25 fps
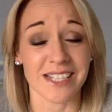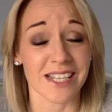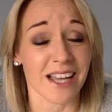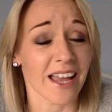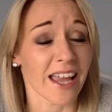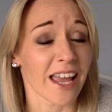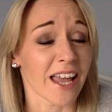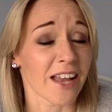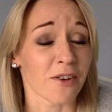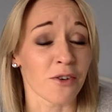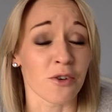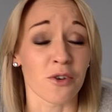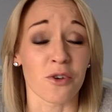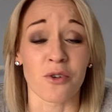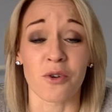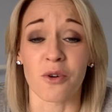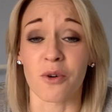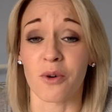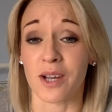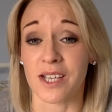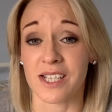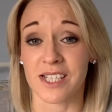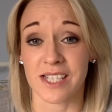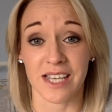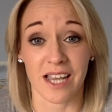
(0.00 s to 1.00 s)
I had
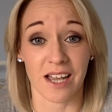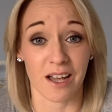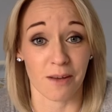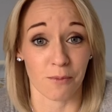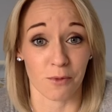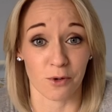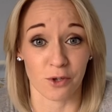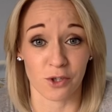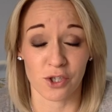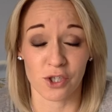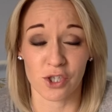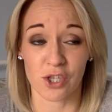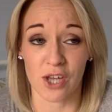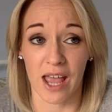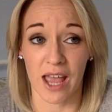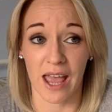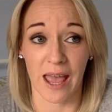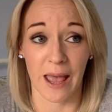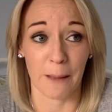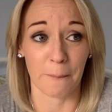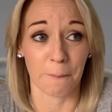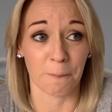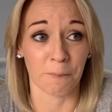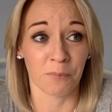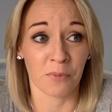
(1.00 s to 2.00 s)
no idea how much
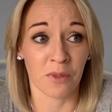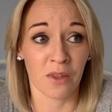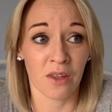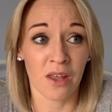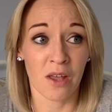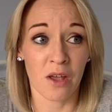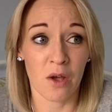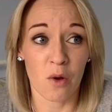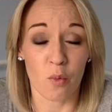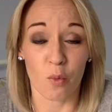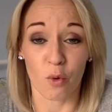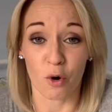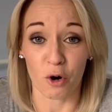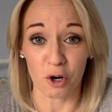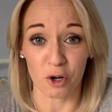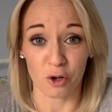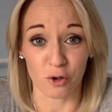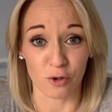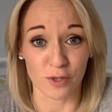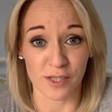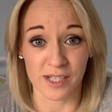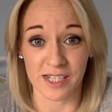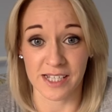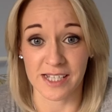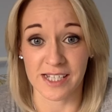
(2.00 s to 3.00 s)
work
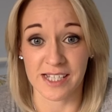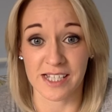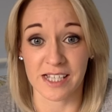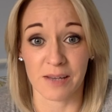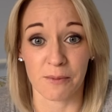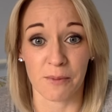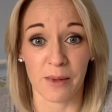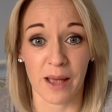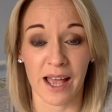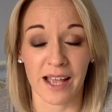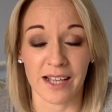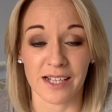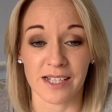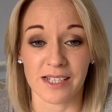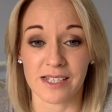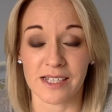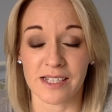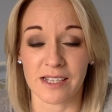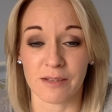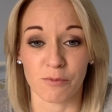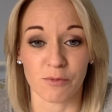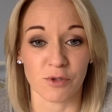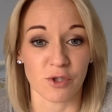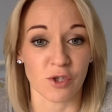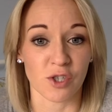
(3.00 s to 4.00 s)
goes into them, and
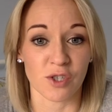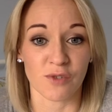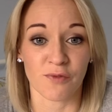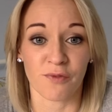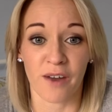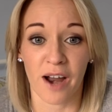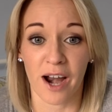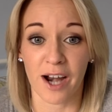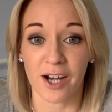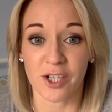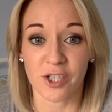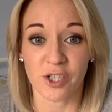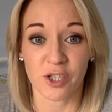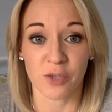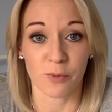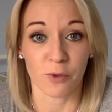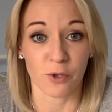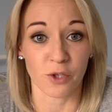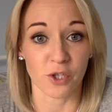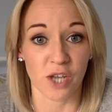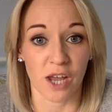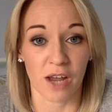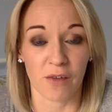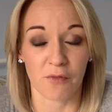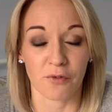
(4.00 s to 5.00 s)
it was just far too
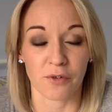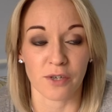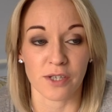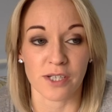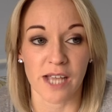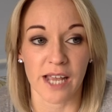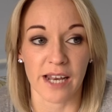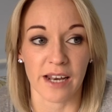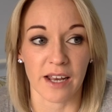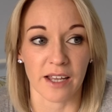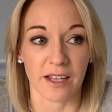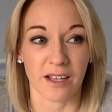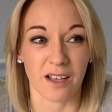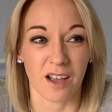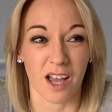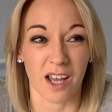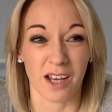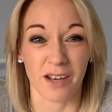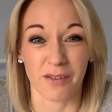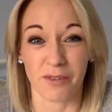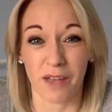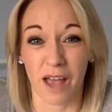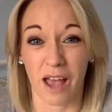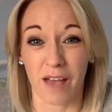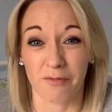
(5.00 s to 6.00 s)
much effort, and I kind
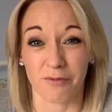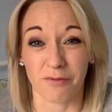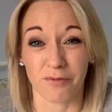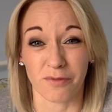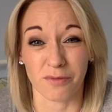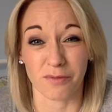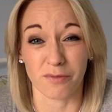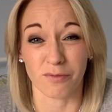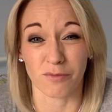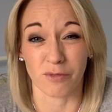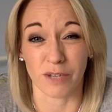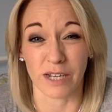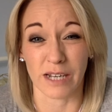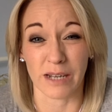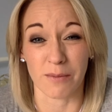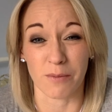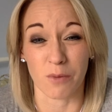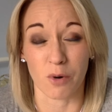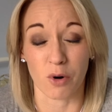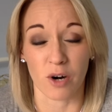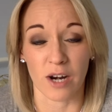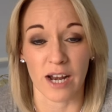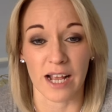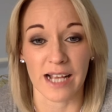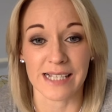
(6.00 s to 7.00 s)
of have really
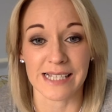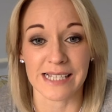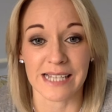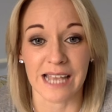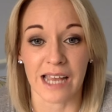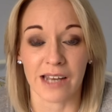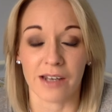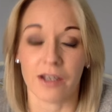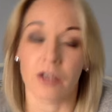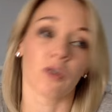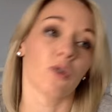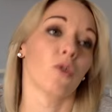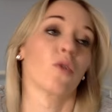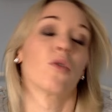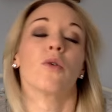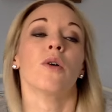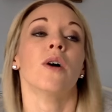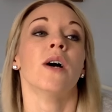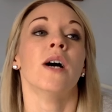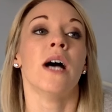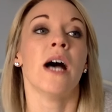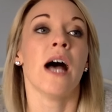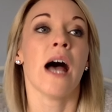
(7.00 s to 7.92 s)
more or less let it go.